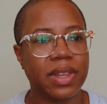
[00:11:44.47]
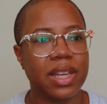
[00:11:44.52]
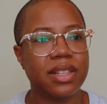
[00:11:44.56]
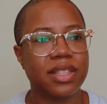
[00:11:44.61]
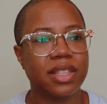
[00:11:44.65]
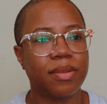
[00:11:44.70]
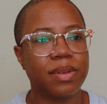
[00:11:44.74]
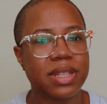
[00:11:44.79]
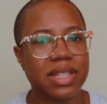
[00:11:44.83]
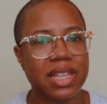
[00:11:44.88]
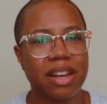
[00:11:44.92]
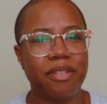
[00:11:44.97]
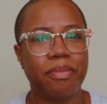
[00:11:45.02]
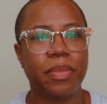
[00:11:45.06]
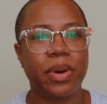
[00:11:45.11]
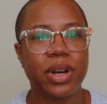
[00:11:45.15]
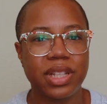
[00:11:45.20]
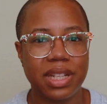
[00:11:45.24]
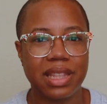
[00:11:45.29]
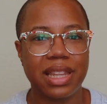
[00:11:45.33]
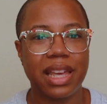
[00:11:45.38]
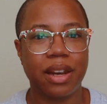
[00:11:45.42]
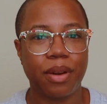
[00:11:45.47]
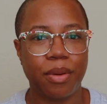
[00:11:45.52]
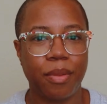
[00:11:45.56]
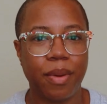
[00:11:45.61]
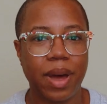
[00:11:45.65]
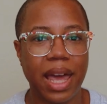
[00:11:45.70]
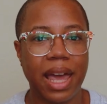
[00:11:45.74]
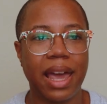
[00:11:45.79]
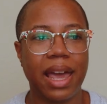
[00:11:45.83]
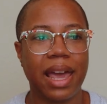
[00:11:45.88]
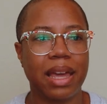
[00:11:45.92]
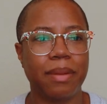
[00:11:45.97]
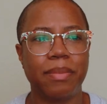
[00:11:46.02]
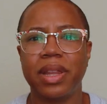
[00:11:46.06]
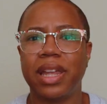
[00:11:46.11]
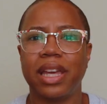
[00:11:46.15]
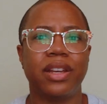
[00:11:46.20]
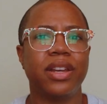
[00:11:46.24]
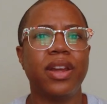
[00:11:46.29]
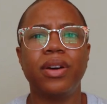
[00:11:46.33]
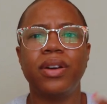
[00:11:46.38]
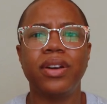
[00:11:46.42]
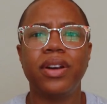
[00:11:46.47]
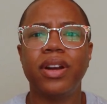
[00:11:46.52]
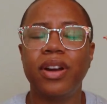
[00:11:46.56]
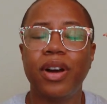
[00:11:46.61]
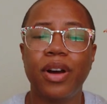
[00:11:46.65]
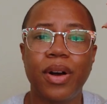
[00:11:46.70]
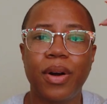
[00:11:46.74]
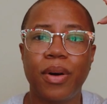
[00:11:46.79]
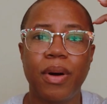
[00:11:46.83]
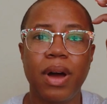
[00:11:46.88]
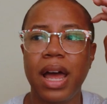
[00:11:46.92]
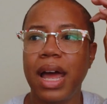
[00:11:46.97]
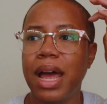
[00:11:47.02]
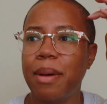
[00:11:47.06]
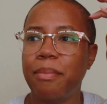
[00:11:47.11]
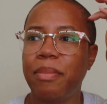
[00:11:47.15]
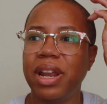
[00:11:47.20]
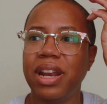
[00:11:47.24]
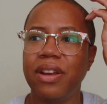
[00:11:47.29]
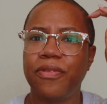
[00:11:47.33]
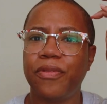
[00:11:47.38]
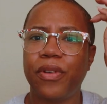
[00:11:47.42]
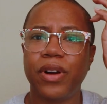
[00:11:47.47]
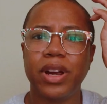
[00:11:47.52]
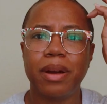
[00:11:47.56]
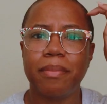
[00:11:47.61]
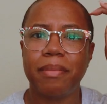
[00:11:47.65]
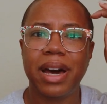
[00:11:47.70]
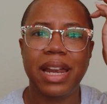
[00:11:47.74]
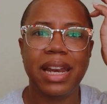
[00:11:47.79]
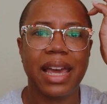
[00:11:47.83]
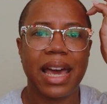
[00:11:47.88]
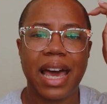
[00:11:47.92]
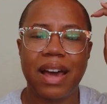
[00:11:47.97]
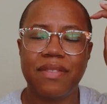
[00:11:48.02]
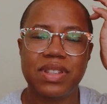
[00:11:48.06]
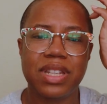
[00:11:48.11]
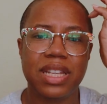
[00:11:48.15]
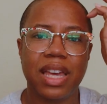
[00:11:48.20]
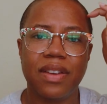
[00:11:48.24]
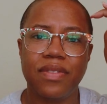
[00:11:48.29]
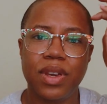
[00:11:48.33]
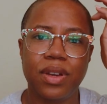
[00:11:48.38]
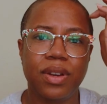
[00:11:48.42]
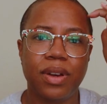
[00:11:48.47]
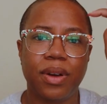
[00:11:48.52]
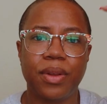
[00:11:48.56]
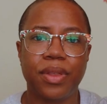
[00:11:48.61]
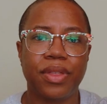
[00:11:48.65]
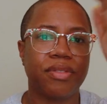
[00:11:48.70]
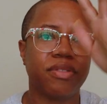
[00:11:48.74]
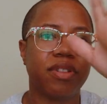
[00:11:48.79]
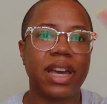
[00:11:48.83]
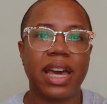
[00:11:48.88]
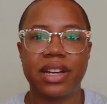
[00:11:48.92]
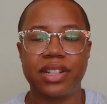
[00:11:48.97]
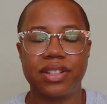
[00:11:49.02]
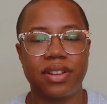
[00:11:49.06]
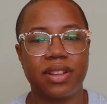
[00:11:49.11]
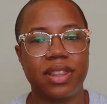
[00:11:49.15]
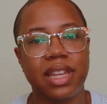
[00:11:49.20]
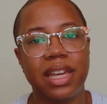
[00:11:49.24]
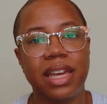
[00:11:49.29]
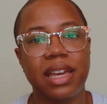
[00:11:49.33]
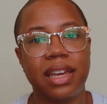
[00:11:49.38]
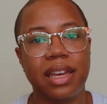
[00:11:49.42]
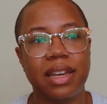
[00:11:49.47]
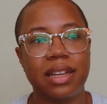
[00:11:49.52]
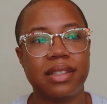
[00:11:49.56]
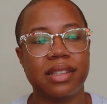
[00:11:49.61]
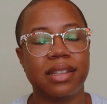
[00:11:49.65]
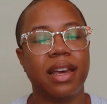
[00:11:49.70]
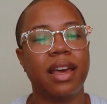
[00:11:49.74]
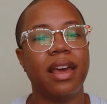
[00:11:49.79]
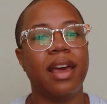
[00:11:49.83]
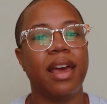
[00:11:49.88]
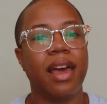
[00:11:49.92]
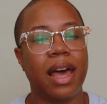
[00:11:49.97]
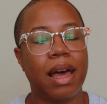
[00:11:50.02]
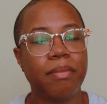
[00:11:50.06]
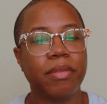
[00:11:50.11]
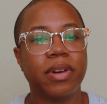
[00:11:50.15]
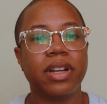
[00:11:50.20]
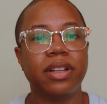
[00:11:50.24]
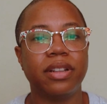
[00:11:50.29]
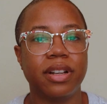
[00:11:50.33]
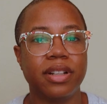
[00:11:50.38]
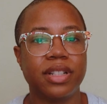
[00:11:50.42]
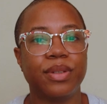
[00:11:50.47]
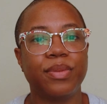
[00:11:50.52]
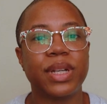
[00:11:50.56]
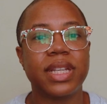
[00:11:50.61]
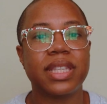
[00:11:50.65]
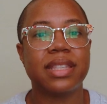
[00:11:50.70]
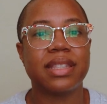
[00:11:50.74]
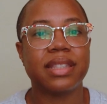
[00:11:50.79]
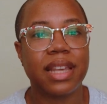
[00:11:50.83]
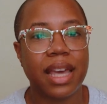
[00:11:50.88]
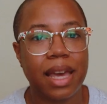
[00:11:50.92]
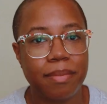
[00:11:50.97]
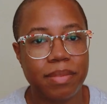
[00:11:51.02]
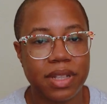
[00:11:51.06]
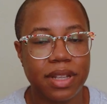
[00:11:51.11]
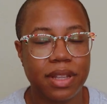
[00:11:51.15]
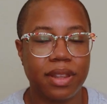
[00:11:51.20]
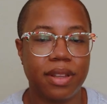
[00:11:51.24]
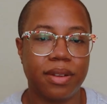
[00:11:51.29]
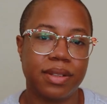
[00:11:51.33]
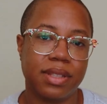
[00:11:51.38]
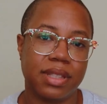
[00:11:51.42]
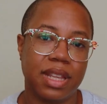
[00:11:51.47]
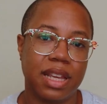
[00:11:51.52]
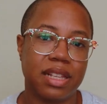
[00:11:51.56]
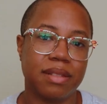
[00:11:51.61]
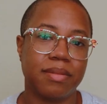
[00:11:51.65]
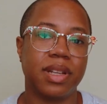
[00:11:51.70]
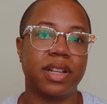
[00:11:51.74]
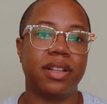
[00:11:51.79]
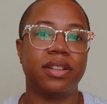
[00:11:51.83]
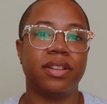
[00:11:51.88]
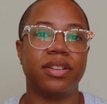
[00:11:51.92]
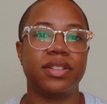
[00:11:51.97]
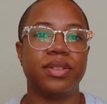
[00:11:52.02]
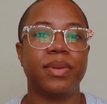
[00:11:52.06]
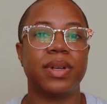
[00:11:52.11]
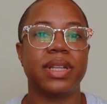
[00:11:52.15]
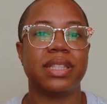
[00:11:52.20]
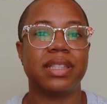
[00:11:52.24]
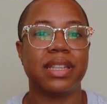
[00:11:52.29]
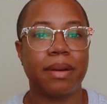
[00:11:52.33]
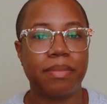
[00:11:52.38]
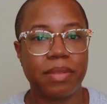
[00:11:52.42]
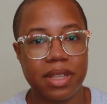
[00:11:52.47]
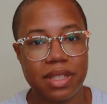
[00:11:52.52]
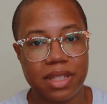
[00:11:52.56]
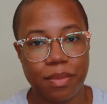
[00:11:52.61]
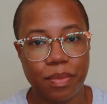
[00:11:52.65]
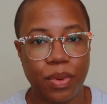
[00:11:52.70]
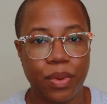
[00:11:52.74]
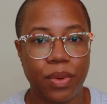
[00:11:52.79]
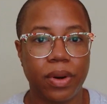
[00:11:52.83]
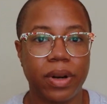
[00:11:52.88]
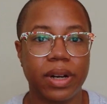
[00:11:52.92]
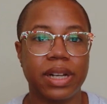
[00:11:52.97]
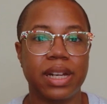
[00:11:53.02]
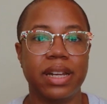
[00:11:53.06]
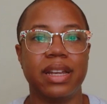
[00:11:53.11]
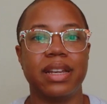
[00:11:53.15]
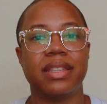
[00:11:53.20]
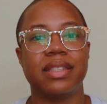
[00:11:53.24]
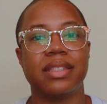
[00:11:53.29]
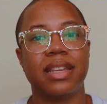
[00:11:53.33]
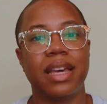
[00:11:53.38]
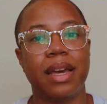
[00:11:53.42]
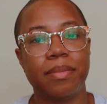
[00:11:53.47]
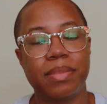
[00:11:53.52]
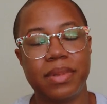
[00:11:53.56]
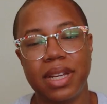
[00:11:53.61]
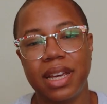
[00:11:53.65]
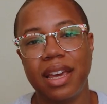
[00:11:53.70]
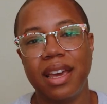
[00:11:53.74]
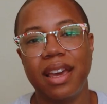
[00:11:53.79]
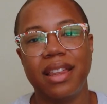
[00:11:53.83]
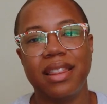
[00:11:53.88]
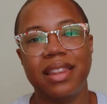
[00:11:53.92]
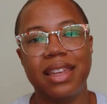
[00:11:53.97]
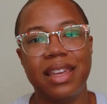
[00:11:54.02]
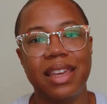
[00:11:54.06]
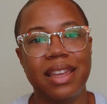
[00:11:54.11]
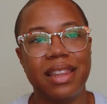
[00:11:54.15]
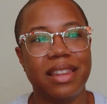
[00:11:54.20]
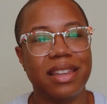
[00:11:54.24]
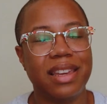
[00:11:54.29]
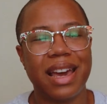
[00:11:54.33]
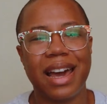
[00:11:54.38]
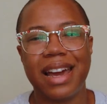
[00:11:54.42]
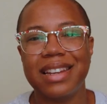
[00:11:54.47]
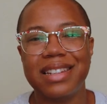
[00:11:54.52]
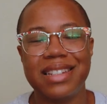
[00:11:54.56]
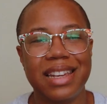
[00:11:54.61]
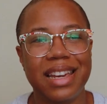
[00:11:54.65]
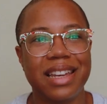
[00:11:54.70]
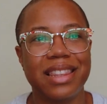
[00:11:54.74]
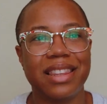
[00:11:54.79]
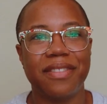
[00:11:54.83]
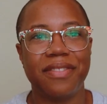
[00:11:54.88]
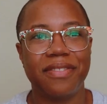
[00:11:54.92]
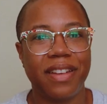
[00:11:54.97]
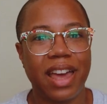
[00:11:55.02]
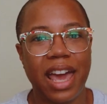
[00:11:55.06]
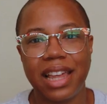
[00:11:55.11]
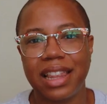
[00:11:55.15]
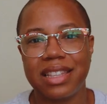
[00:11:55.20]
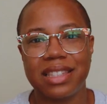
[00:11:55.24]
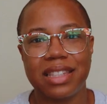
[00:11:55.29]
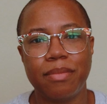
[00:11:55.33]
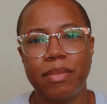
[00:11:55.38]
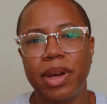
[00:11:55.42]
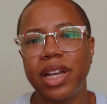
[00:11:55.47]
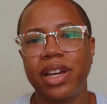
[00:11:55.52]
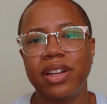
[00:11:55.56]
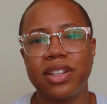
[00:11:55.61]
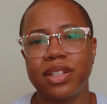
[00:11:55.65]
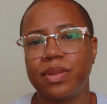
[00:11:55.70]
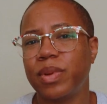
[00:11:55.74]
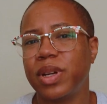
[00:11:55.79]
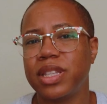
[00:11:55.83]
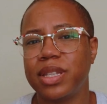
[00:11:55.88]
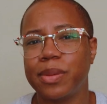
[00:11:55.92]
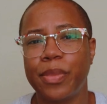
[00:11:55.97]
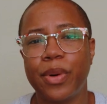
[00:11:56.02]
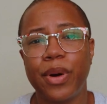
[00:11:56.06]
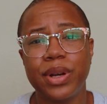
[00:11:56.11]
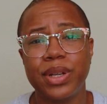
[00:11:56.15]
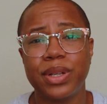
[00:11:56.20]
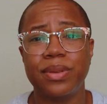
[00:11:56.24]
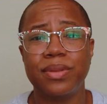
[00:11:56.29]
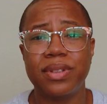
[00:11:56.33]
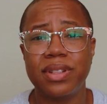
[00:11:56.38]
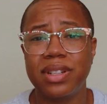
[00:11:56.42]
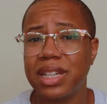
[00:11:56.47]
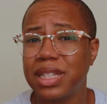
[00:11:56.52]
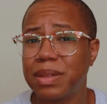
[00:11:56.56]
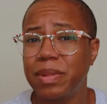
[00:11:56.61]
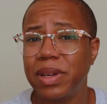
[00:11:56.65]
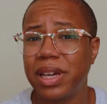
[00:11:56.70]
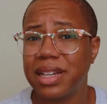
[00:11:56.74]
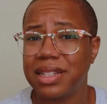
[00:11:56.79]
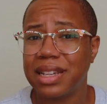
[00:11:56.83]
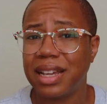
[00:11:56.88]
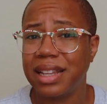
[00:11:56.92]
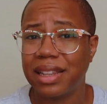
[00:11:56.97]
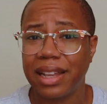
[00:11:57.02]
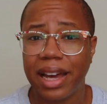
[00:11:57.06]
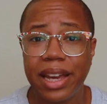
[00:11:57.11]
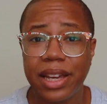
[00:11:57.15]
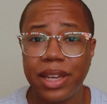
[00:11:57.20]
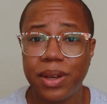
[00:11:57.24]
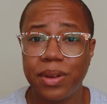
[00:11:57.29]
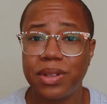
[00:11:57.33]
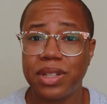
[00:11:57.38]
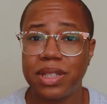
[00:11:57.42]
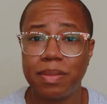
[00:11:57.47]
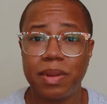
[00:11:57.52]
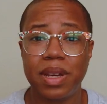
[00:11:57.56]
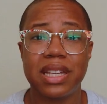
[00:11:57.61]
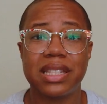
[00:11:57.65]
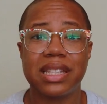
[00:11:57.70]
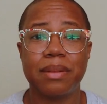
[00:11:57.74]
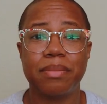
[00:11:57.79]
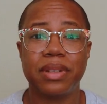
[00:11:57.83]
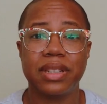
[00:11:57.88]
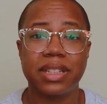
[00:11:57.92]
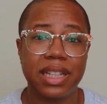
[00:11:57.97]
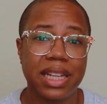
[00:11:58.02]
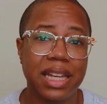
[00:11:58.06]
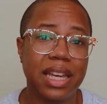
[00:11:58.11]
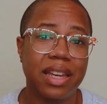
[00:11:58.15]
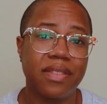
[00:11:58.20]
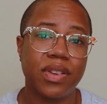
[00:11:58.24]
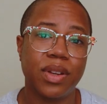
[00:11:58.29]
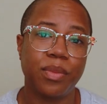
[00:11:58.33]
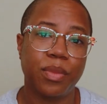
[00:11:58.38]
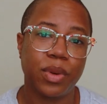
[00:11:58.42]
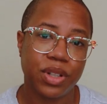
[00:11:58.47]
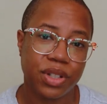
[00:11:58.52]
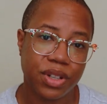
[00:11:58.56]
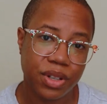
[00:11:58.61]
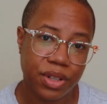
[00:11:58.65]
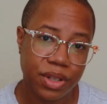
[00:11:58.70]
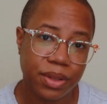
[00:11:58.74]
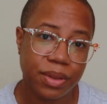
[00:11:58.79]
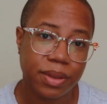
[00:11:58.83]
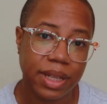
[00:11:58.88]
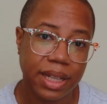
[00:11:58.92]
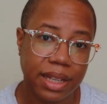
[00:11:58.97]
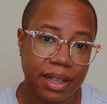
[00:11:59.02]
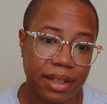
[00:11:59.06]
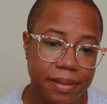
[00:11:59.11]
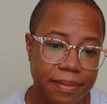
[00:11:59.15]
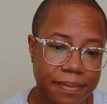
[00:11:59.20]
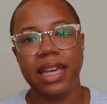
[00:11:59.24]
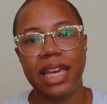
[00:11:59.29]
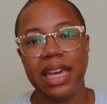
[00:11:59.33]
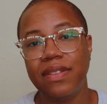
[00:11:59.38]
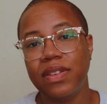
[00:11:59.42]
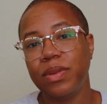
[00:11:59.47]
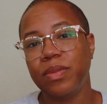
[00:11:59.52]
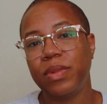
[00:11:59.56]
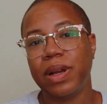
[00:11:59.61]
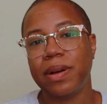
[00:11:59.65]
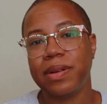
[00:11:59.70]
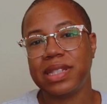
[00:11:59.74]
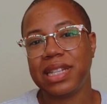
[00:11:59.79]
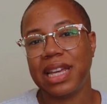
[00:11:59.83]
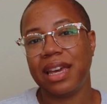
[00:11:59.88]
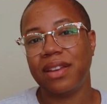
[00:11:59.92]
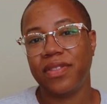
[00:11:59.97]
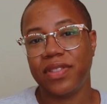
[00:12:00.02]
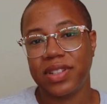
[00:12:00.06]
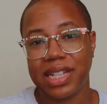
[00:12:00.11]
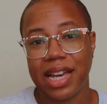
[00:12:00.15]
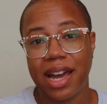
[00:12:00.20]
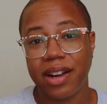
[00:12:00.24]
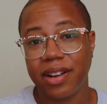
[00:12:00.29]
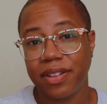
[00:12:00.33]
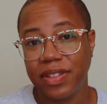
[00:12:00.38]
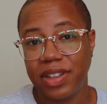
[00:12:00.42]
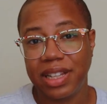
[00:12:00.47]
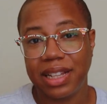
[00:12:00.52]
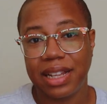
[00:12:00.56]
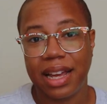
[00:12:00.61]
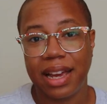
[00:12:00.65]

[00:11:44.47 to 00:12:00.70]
And so instead of pushing that away and be like, no, but for your money, I have to give you, you know, 3 extra things, I'm going to learn to accept those things. I'm going to learn to accept the support and accept the idea and the fact that somebody could just want to support you just because they like you, just because they believe in what you're doing. Even when I was taking photography